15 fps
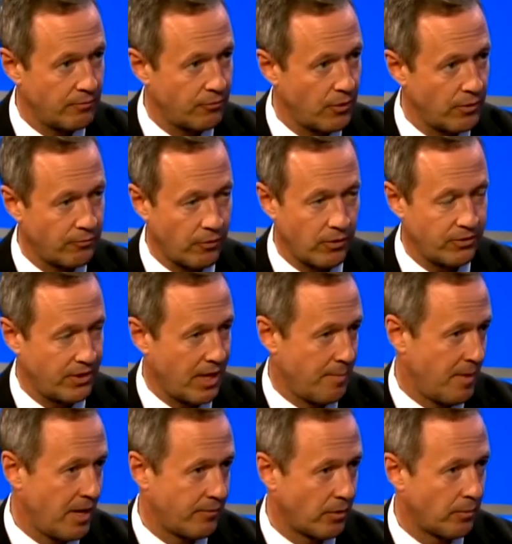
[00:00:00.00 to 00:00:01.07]
for the first time
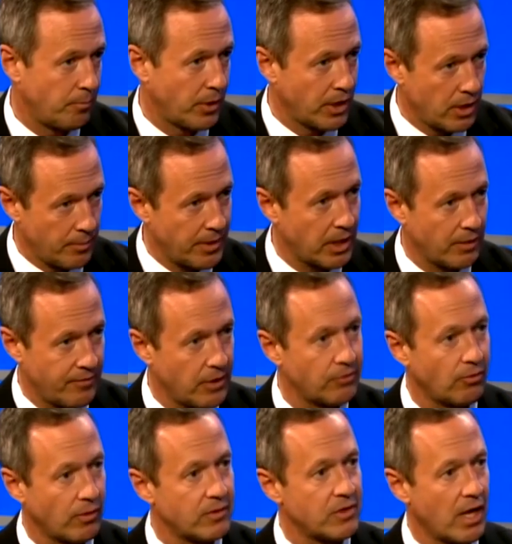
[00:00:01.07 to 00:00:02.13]
ever, but in the middle of
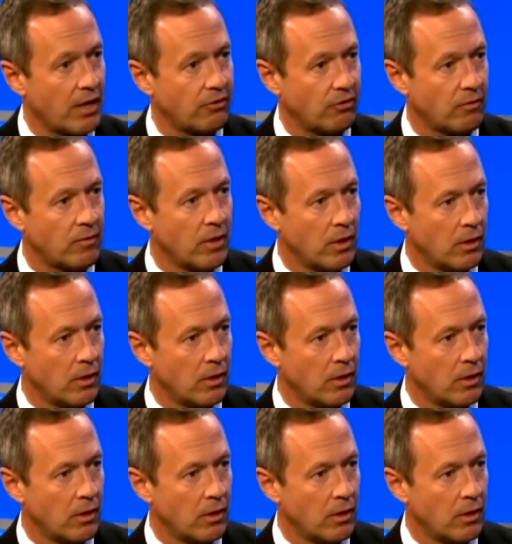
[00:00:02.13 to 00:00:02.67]
this recession,